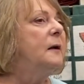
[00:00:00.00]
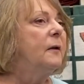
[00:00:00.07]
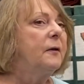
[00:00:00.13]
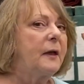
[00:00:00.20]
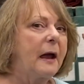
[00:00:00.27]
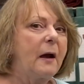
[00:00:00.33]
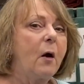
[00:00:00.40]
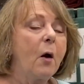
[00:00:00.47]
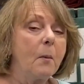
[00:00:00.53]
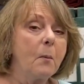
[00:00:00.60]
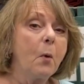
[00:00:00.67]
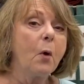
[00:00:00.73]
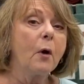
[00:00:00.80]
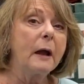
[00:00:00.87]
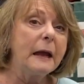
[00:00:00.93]
they are
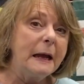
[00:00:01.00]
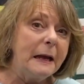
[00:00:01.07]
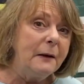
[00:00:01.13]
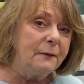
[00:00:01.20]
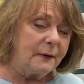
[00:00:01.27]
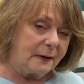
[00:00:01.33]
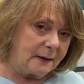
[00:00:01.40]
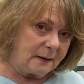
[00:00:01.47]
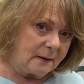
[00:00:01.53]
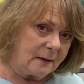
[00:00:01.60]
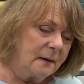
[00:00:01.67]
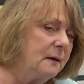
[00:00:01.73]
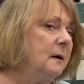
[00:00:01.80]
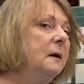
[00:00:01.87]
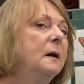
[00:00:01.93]
more even
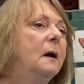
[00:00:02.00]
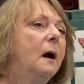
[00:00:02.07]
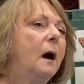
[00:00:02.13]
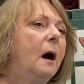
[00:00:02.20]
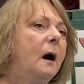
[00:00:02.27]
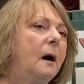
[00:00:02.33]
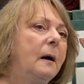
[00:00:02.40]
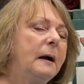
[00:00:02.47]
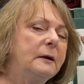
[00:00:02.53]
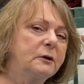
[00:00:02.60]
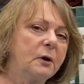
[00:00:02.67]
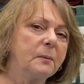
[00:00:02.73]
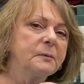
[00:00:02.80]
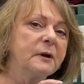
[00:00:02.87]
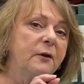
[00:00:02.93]
in
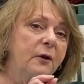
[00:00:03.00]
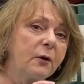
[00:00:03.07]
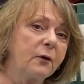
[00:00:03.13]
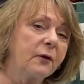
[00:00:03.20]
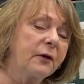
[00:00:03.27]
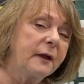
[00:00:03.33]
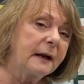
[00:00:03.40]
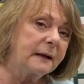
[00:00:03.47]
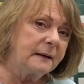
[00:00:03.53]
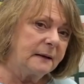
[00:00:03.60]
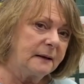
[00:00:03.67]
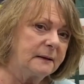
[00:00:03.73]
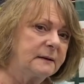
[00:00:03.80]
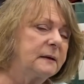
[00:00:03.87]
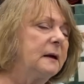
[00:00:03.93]
terms of their
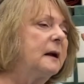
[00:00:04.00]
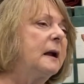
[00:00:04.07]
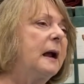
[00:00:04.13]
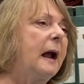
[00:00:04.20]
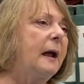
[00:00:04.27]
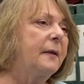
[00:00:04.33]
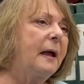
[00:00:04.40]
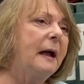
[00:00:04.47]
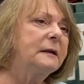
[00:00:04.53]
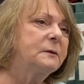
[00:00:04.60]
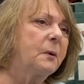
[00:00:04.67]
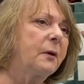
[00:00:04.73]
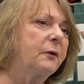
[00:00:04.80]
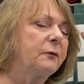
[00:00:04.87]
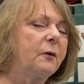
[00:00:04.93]
thickness. And that's
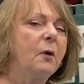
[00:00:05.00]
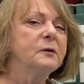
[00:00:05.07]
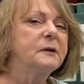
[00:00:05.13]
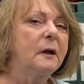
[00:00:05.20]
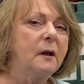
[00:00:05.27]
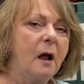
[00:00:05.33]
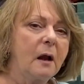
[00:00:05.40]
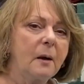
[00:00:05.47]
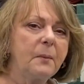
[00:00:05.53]
what throws a lot of